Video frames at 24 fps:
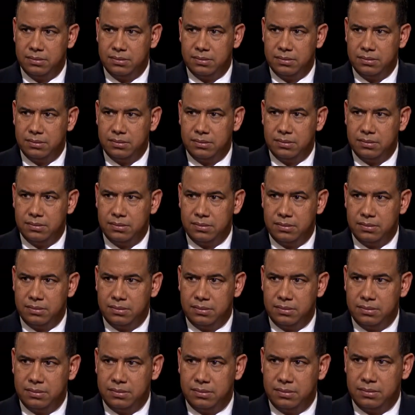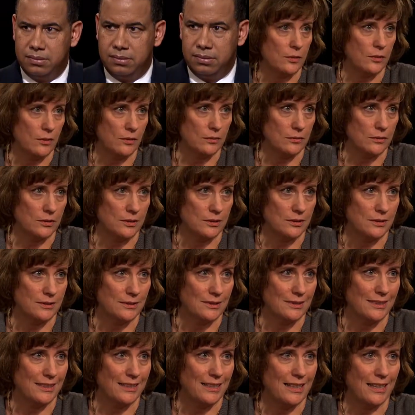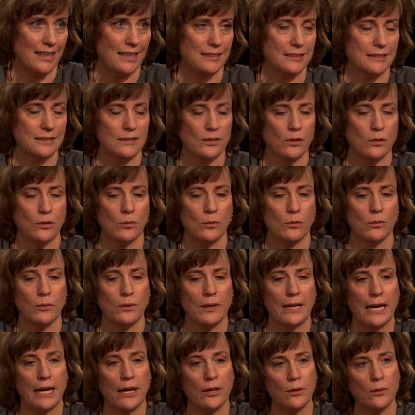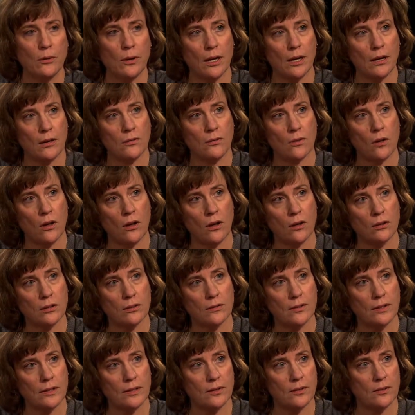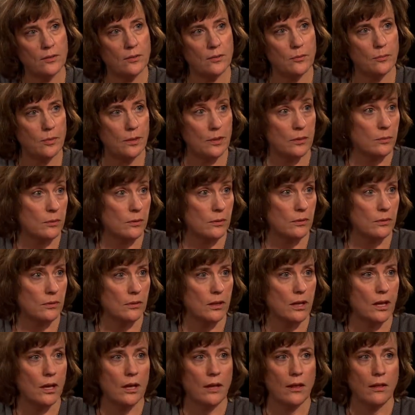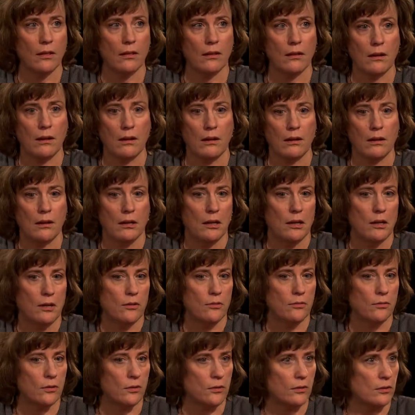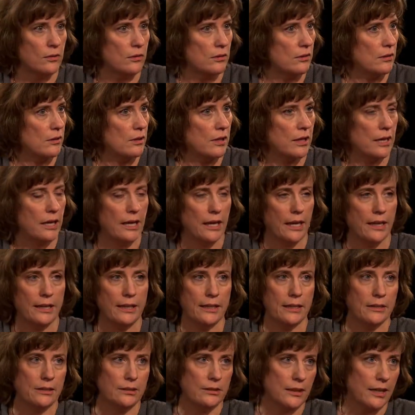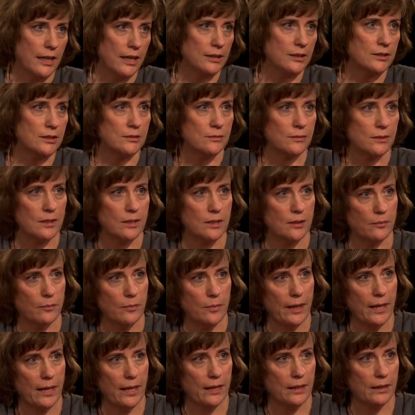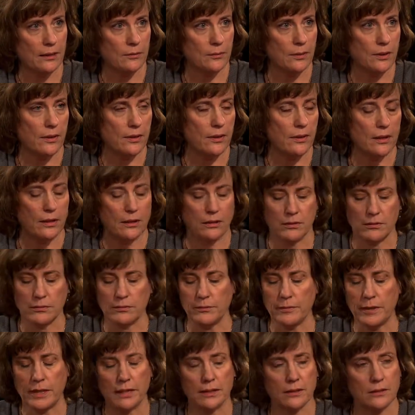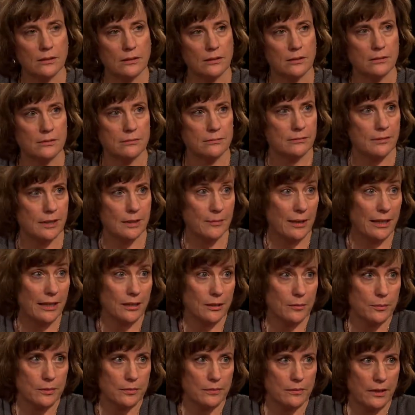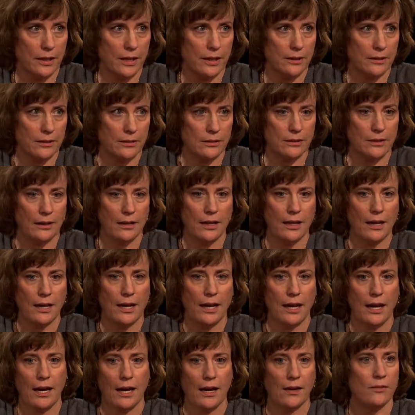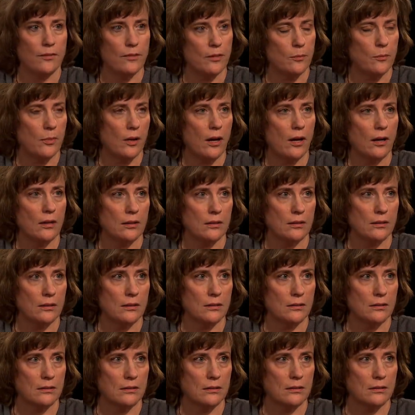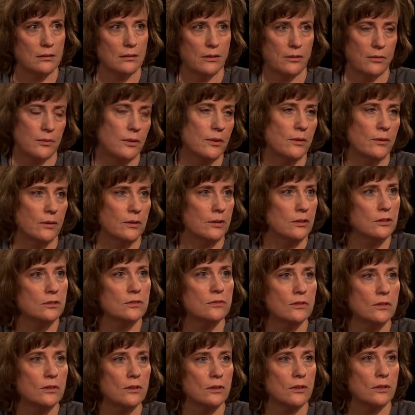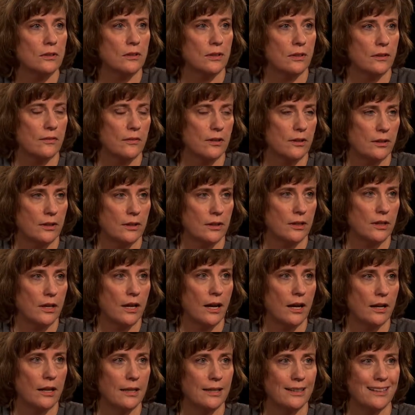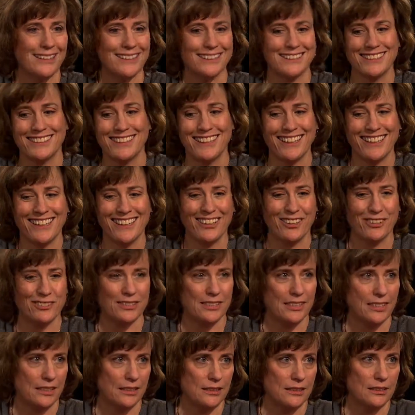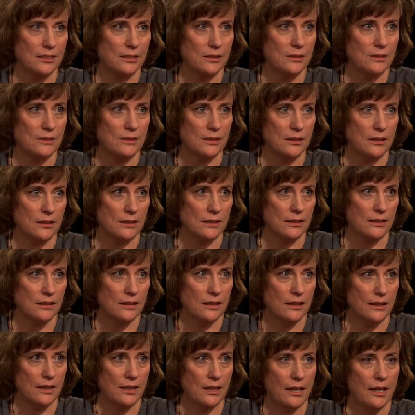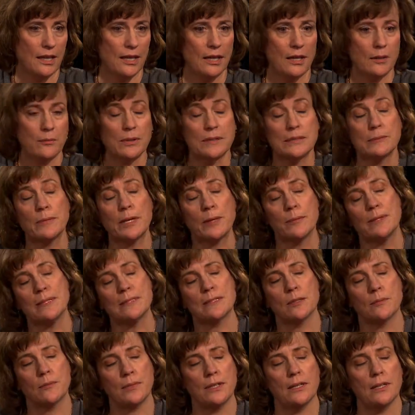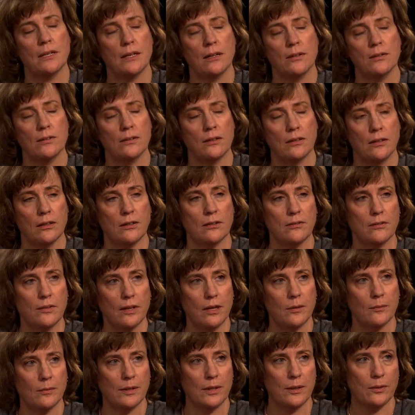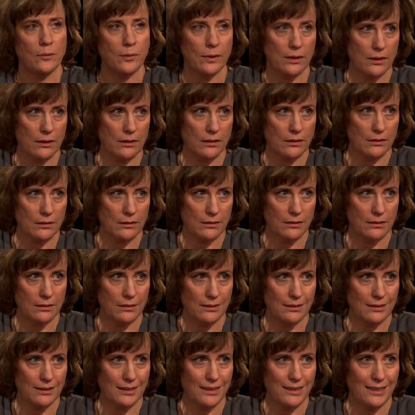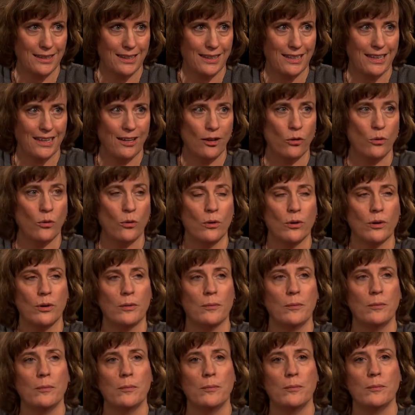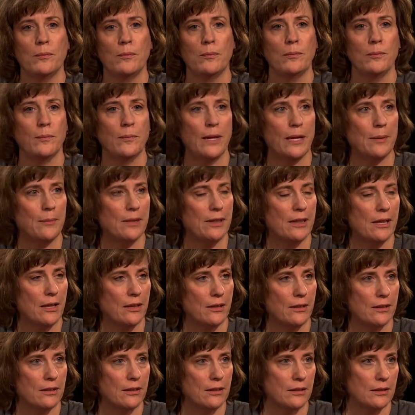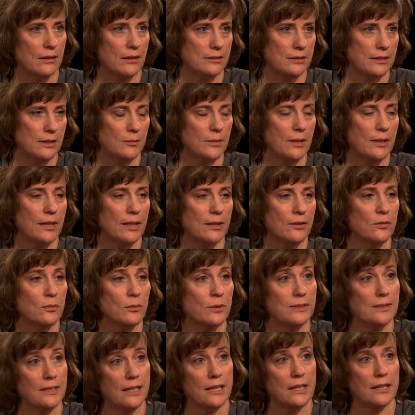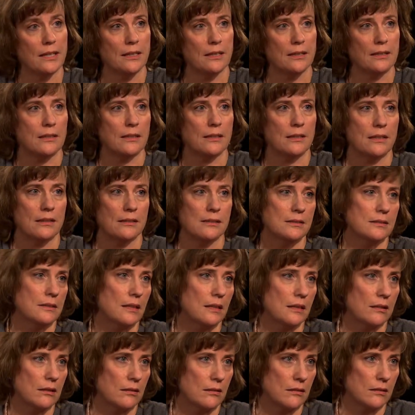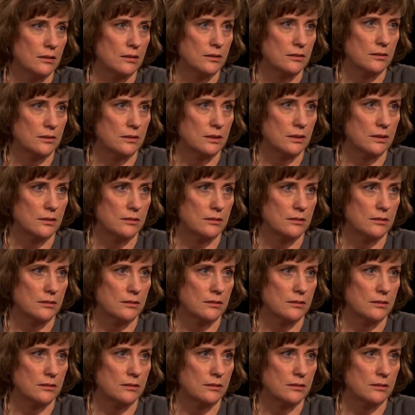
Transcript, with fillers: but most people don't. And so now you have all of these people that for any interaction with the pain, with the medical, a medical provider, have a bottle three quarters full of the narcotic because they don't tend to use it. But maybe somebody else in their family will. Or maybe somebody else will take it and sell it on the street.